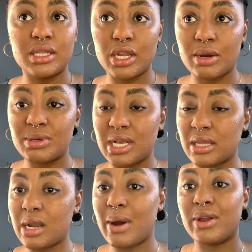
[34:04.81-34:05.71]
a therapist, I
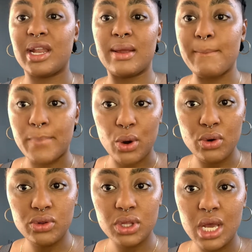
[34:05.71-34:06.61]
thought about getting
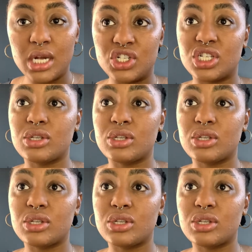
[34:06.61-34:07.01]
both, just